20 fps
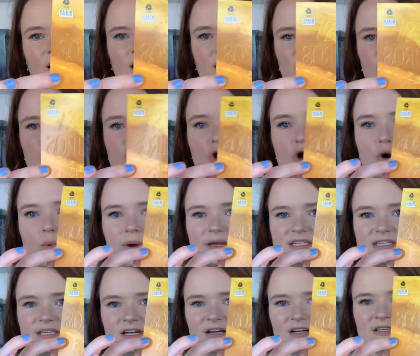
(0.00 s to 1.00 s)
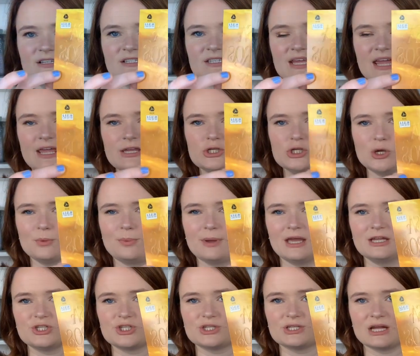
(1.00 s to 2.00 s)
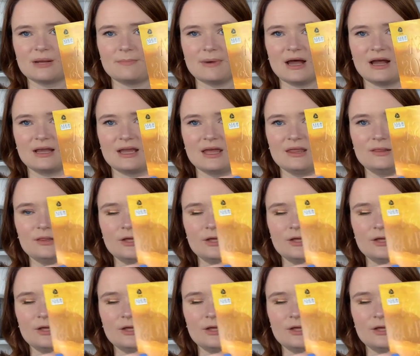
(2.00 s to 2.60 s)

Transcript: Like, she always does a two-page step back and